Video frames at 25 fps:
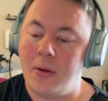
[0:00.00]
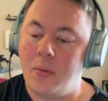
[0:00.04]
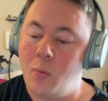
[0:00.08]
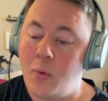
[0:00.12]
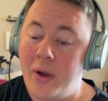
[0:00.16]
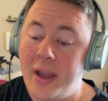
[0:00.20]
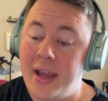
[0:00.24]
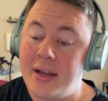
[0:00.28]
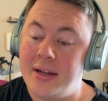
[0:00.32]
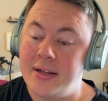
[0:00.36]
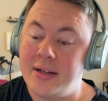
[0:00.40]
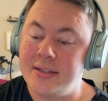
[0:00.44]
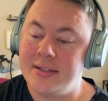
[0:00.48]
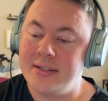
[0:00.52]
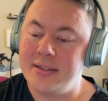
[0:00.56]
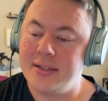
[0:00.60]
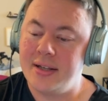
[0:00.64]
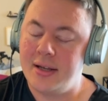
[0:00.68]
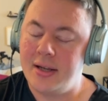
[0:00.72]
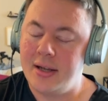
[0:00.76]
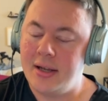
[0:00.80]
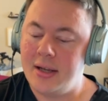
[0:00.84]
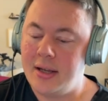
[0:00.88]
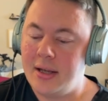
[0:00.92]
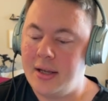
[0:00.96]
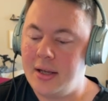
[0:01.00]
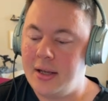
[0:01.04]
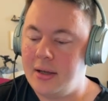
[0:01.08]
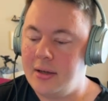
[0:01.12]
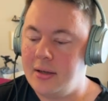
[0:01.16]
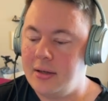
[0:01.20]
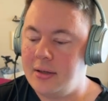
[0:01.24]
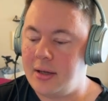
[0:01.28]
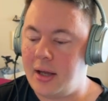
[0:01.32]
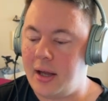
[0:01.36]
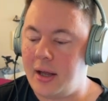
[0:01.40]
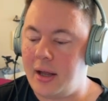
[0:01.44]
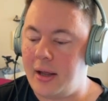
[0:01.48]
ways.
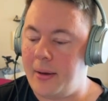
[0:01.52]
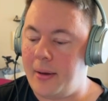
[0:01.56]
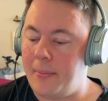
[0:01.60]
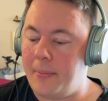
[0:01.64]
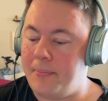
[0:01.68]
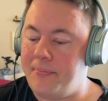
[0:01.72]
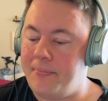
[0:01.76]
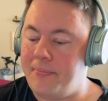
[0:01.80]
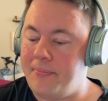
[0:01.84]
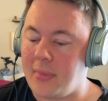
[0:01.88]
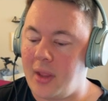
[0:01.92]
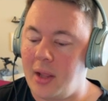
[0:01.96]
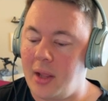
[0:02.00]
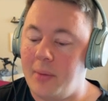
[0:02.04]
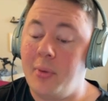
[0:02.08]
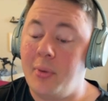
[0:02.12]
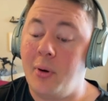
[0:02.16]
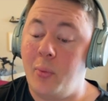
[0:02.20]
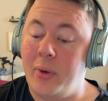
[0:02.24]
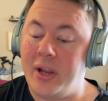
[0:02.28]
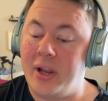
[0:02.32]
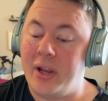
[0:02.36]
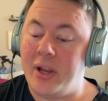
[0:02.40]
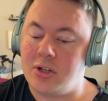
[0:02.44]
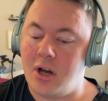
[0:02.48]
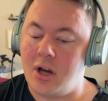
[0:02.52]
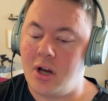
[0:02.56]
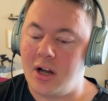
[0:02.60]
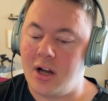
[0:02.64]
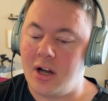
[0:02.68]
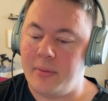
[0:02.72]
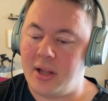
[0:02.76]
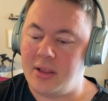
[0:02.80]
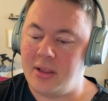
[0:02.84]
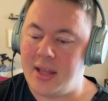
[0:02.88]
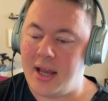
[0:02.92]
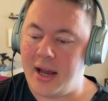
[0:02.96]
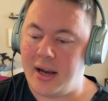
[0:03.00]
But we can talk
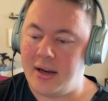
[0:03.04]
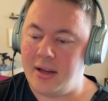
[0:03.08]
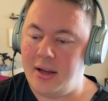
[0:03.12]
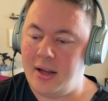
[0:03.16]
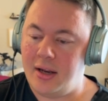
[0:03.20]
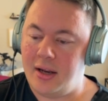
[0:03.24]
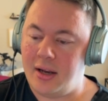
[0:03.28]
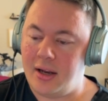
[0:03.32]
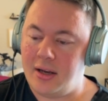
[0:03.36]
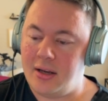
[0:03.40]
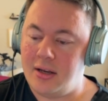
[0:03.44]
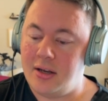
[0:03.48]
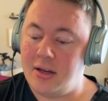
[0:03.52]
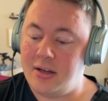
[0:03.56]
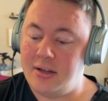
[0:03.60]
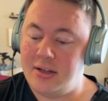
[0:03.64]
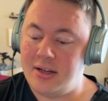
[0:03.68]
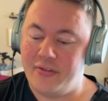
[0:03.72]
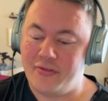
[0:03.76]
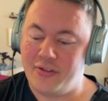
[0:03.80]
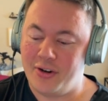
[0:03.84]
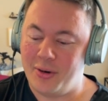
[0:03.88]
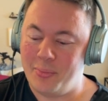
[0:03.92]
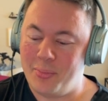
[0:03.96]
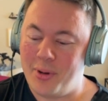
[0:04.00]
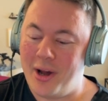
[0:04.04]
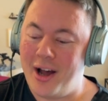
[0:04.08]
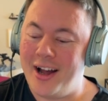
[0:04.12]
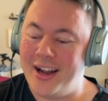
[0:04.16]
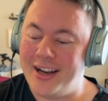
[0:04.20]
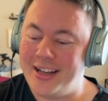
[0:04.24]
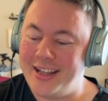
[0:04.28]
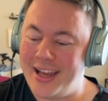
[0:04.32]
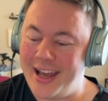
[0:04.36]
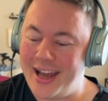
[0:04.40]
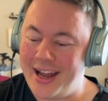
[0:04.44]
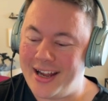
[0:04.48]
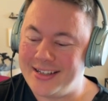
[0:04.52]
about that in a different
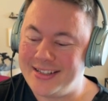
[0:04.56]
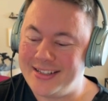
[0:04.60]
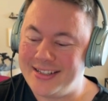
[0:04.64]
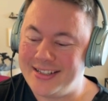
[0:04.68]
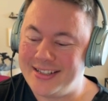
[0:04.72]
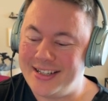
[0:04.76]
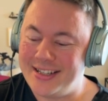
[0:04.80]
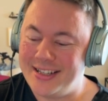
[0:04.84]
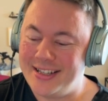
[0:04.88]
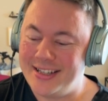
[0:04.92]
podcast.